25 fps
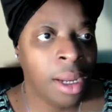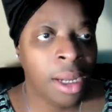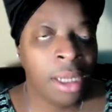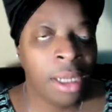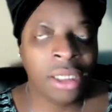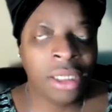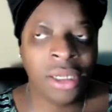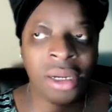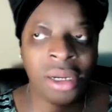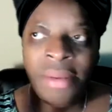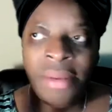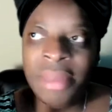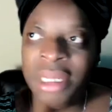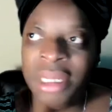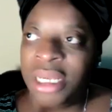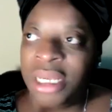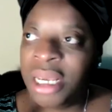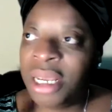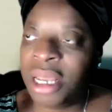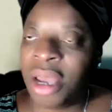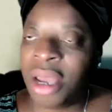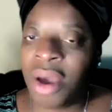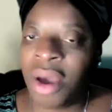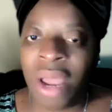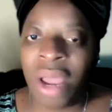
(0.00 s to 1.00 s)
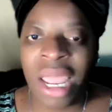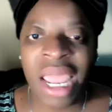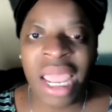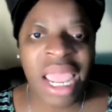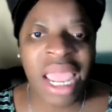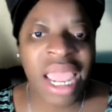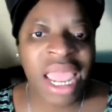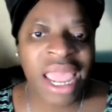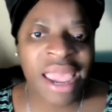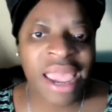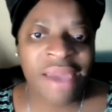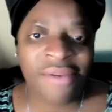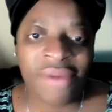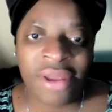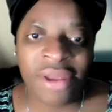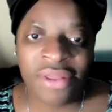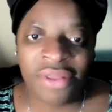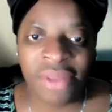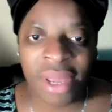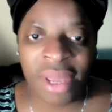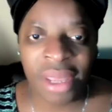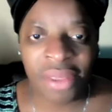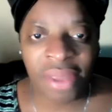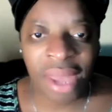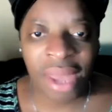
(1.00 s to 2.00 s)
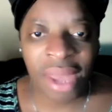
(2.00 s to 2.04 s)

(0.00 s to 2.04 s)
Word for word: So let me tell y'all everything